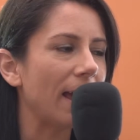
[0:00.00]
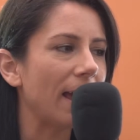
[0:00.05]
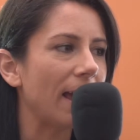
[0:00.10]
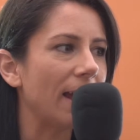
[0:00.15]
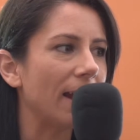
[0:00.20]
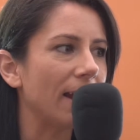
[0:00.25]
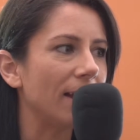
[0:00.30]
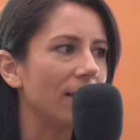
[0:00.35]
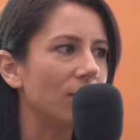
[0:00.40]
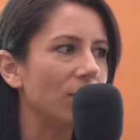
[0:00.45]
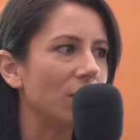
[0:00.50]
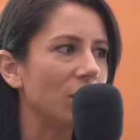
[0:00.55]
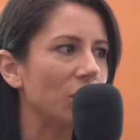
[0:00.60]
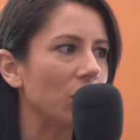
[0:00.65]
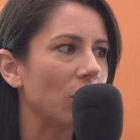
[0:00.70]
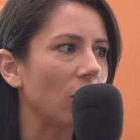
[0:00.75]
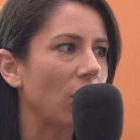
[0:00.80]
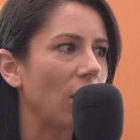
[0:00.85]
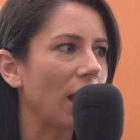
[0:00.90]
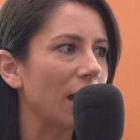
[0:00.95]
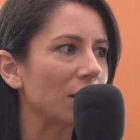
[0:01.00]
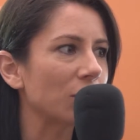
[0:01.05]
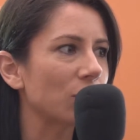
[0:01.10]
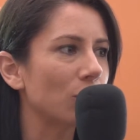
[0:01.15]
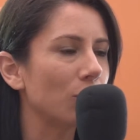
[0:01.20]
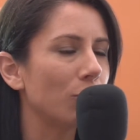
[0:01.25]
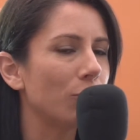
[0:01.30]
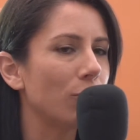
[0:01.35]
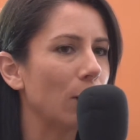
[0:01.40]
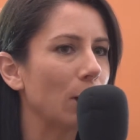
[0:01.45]
And I think you can get
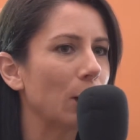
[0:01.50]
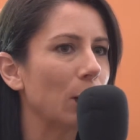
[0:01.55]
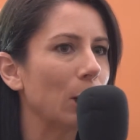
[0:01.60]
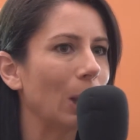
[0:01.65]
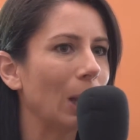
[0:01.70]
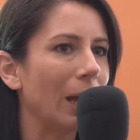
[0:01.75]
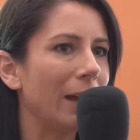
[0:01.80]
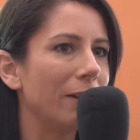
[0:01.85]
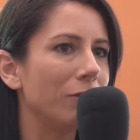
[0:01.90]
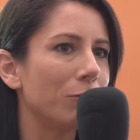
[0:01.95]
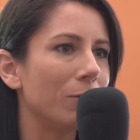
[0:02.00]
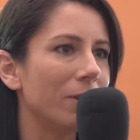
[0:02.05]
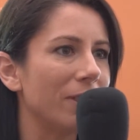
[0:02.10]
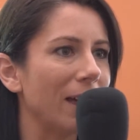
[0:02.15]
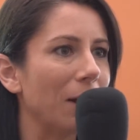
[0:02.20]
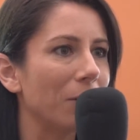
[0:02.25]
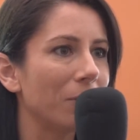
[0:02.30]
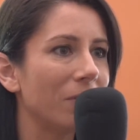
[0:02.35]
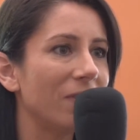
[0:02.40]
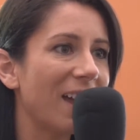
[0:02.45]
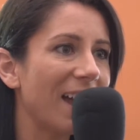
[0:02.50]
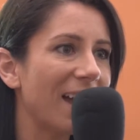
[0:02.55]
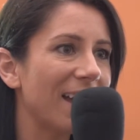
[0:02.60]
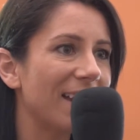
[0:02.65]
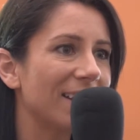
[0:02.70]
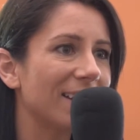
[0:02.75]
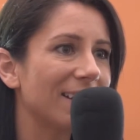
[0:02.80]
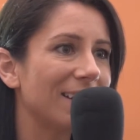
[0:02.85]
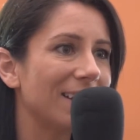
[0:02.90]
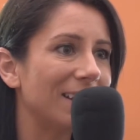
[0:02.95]
so far in life without
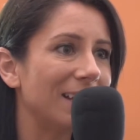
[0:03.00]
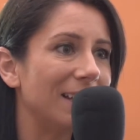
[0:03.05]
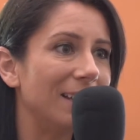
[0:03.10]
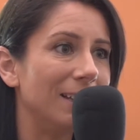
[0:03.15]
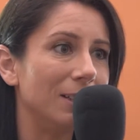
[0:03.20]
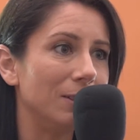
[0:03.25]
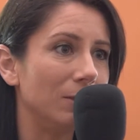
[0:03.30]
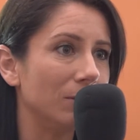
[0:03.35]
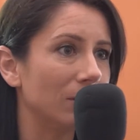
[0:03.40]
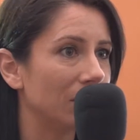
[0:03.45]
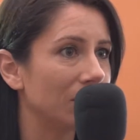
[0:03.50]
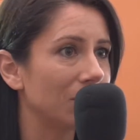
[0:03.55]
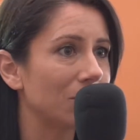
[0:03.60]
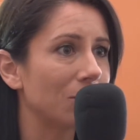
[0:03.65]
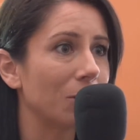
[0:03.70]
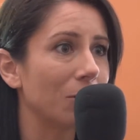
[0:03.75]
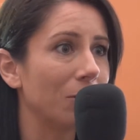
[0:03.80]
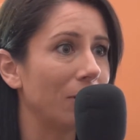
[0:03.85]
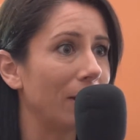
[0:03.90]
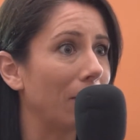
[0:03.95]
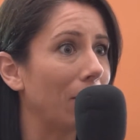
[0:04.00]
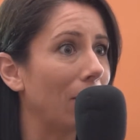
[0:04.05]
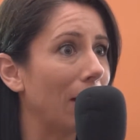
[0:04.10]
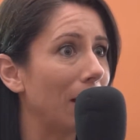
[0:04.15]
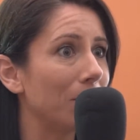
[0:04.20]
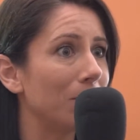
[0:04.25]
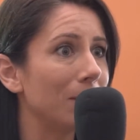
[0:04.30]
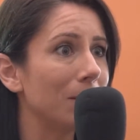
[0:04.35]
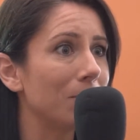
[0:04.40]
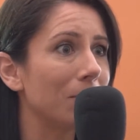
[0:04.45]
that. And certainly a
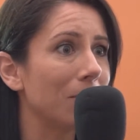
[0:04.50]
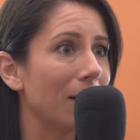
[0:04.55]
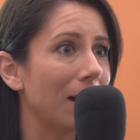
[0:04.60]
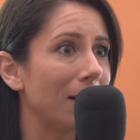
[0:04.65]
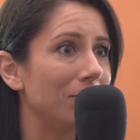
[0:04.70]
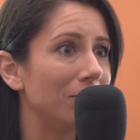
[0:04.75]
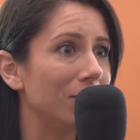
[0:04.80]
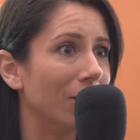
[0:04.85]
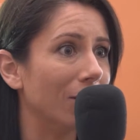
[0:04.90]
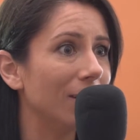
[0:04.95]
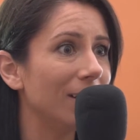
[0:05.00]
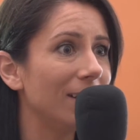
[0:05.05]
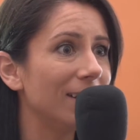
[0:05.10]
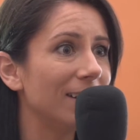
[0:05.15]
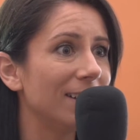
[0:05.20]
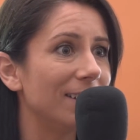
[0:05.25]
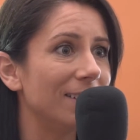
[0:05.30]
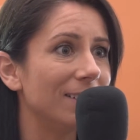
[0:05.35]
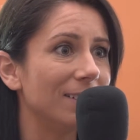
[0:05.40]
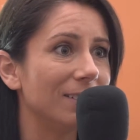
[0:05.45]
lot of people have done it, and